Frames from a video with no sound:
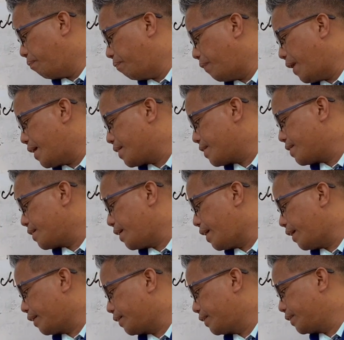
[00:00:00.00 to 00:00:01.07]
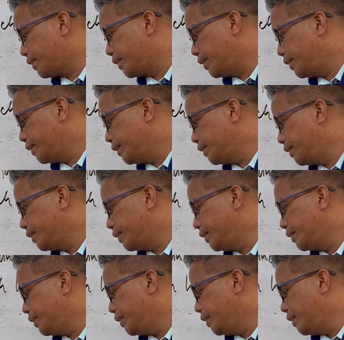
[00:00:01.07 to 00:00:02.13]
plus x
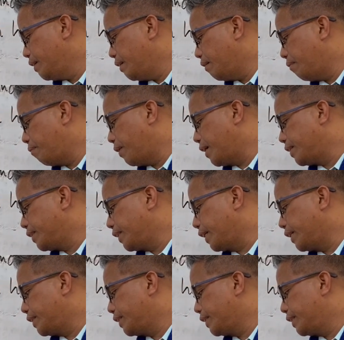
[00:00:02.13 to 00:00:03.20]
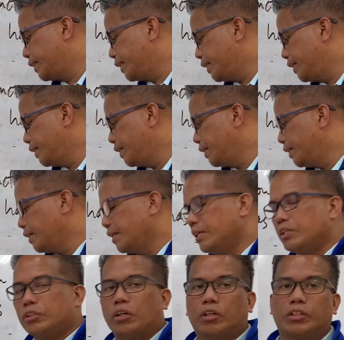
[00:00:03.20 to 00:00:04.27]
plus 6.
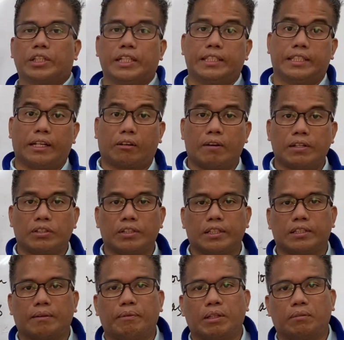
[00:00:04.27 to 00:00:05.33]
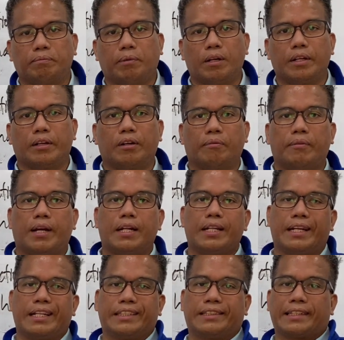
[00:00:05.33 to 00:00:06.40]
So since the question is about polynomial
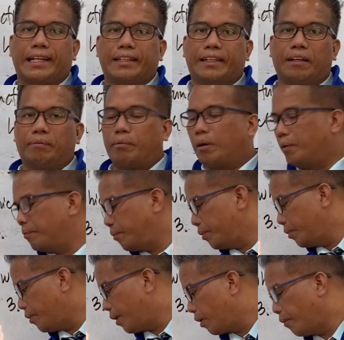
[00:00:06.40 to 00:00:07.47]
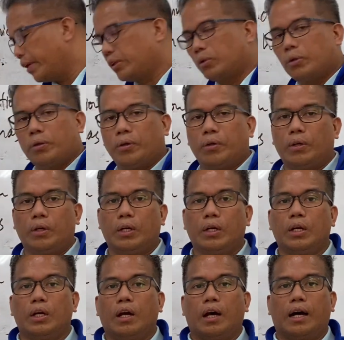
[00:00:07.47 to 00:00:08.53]
in standard form, you are going to
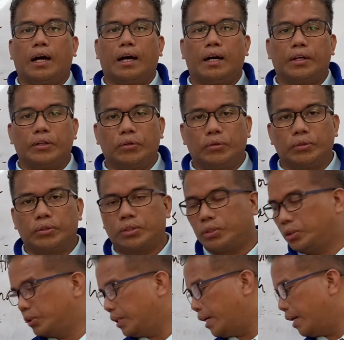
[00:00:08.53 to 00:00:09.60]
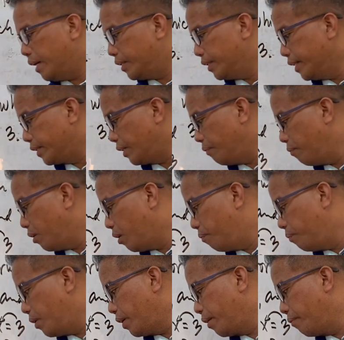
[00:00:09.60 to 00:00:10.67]
use the symbol of
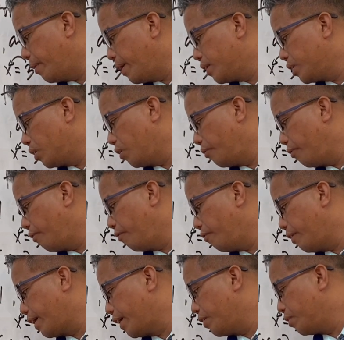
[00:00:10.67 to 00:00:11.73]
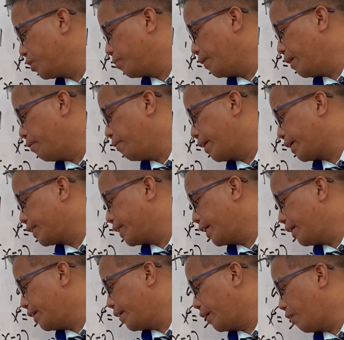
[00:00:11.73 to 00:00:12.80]
polynomial. So we can use p of x here
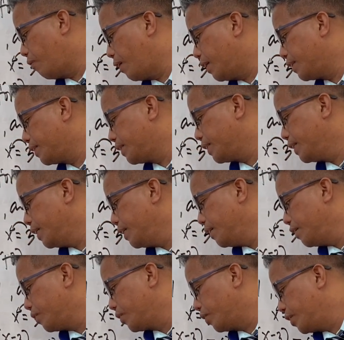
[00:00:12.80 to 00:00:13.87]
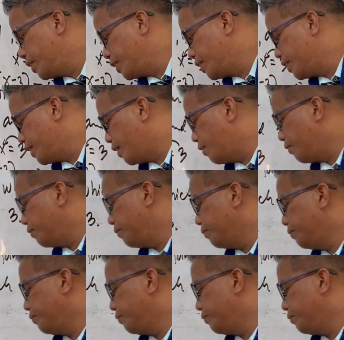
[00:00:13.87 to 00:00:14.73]
equals. So this is now